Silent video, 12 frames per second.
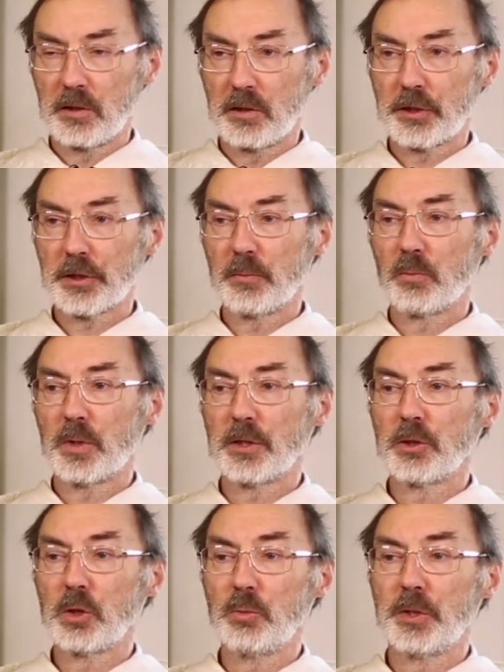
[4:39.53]

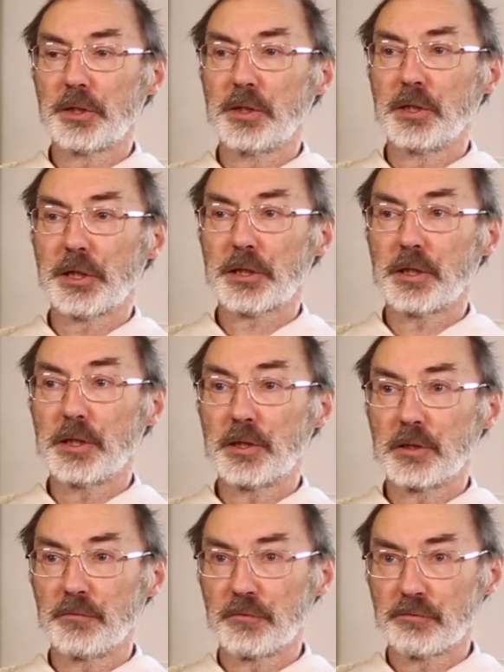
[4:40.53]
Someone who is in a
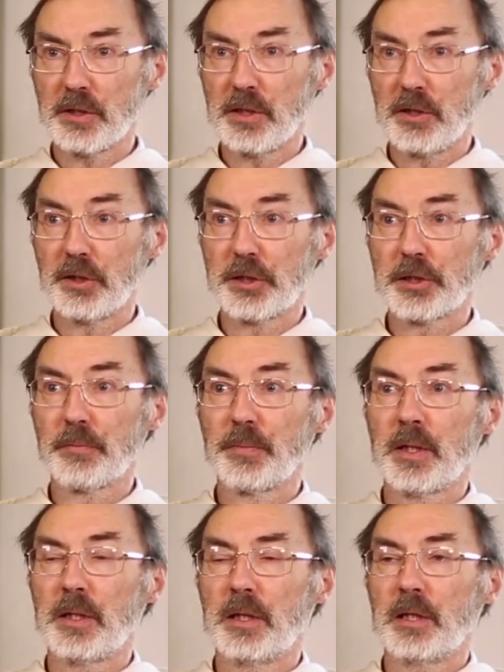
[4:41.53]
state of grace
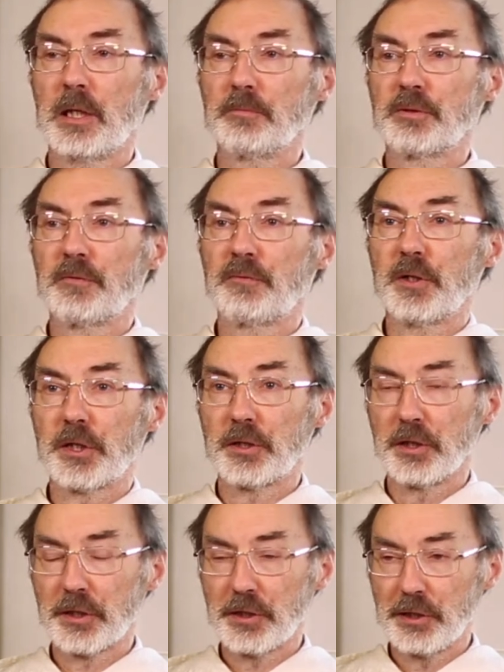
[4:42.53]
and
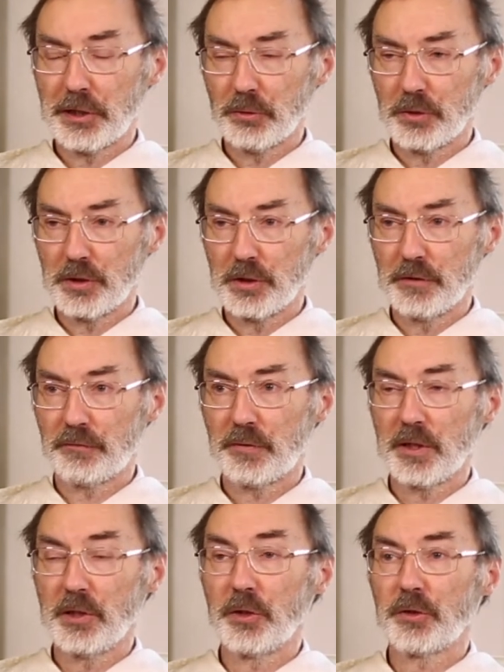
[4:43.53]
professes his or her
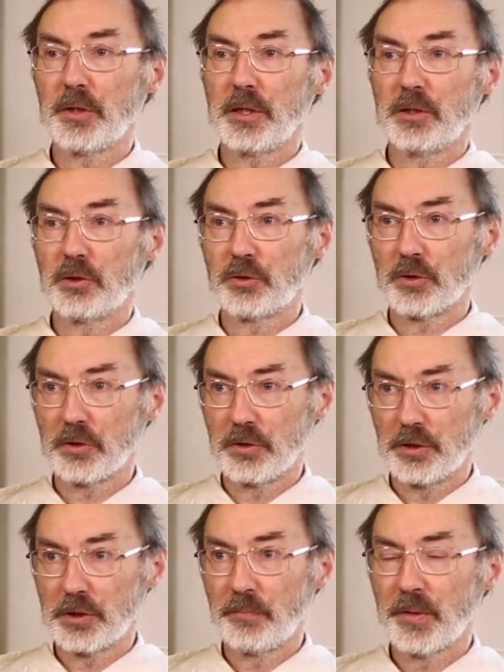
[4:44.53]
faith into
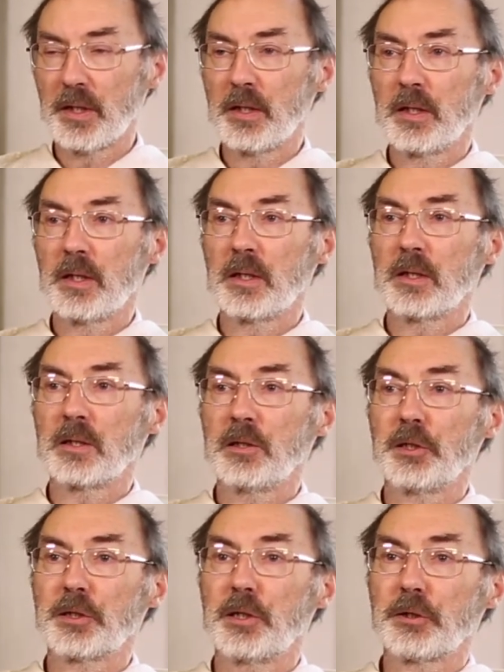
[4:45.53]
God
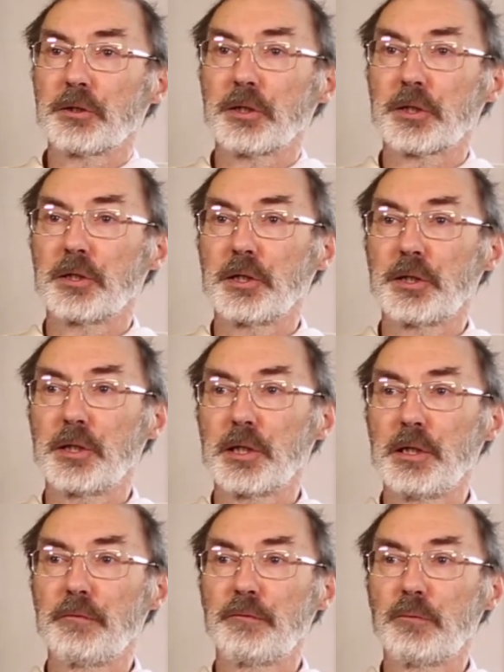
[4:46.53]
is exercising
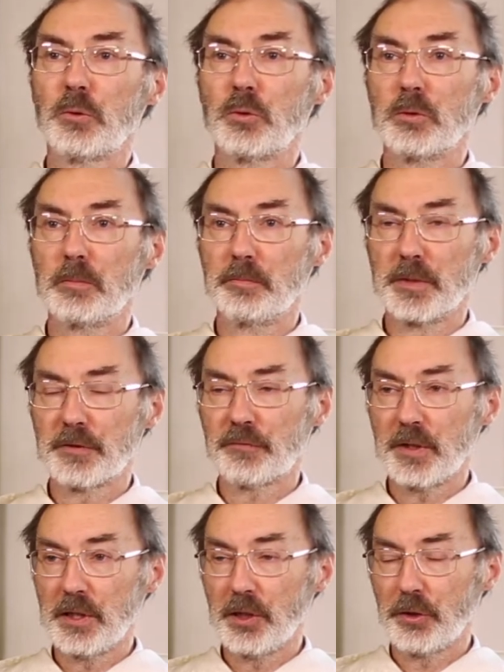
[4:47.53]
a formed
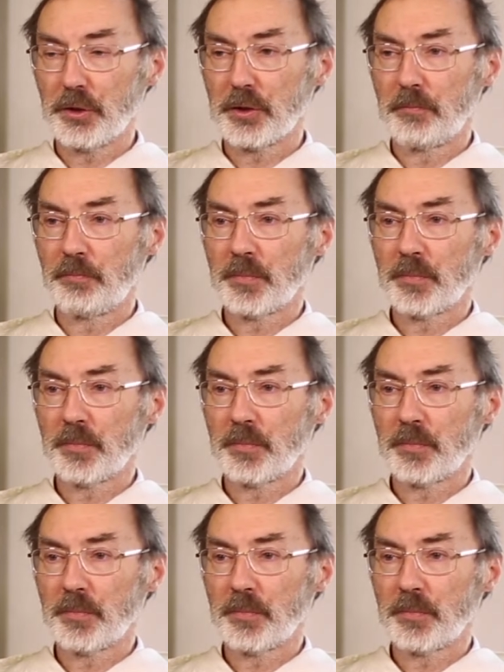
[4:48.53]
faith.